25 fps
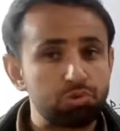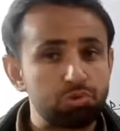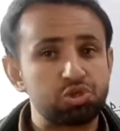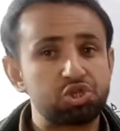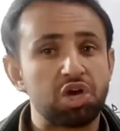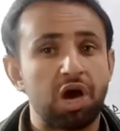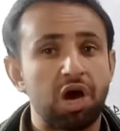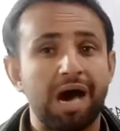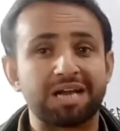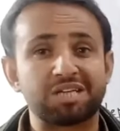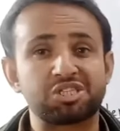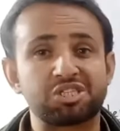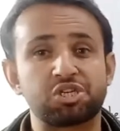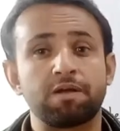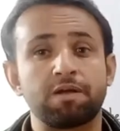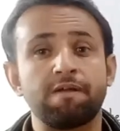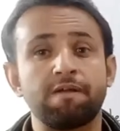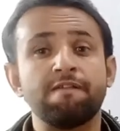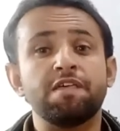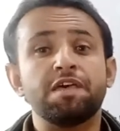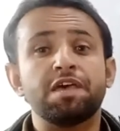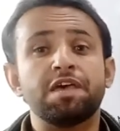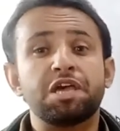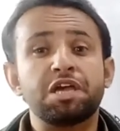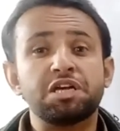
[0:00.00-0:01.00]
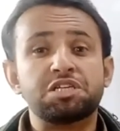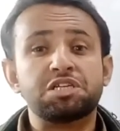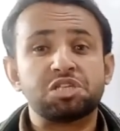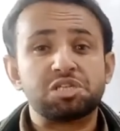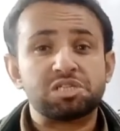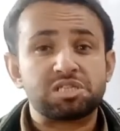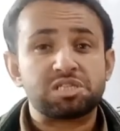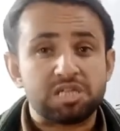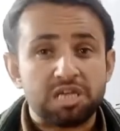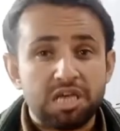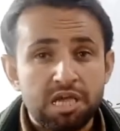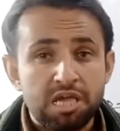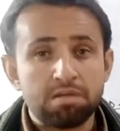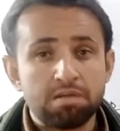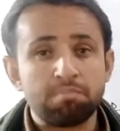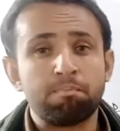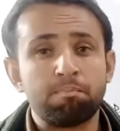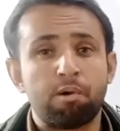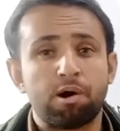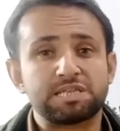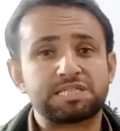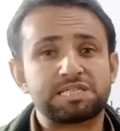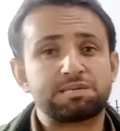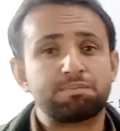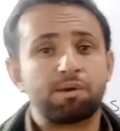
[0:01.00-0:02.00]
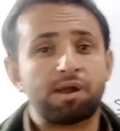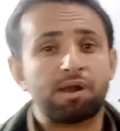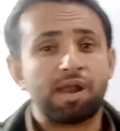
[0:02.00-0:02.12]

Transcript: charge, it is impossible